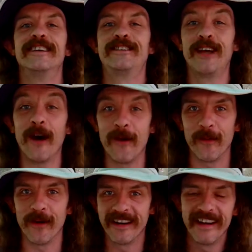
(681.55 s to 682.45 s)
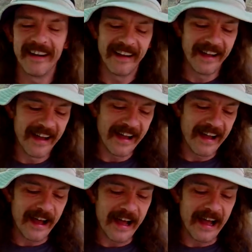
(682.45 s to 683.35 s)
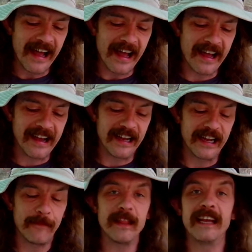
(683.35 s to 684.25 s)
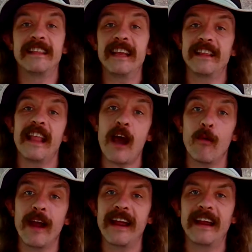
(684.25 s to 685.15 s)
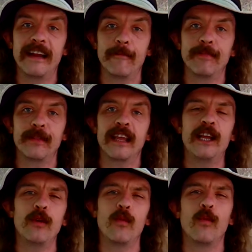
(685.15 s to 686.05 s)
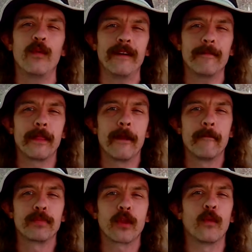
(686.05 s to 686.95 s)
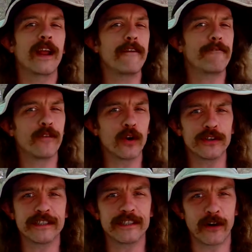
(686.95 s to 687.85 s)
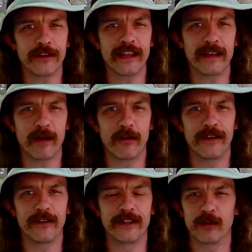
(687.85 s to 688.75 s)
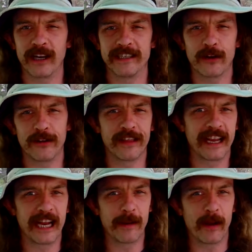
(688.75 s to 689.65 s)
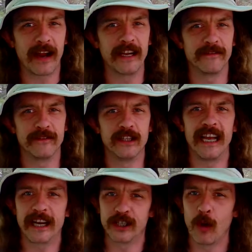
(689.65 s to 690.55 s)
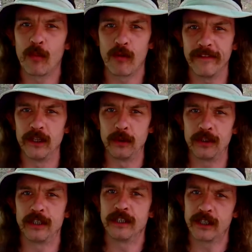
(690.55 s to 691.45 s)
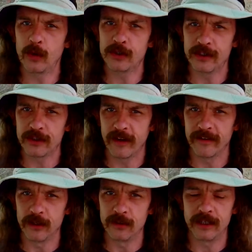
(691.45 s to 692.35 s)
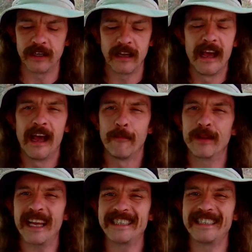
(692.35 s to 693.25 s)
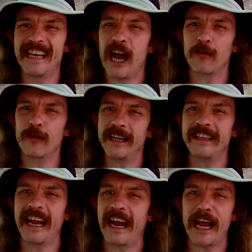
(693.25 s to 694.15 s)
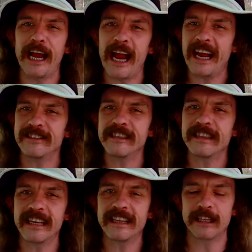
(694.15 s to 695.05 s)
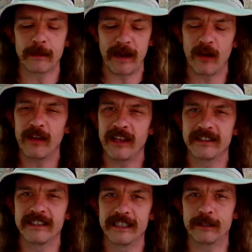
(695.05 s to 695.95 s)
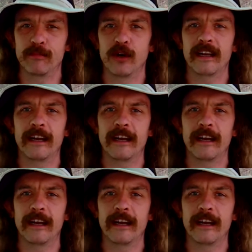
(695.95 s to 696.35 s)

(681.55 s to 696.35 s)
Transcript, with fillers: So, uh, in in that way, you when I first started thinking about reviewing this book, I started thinking about kind of the October Revolution and Socialist Revolution. But that's not really, I, I actually think that the parallels in this book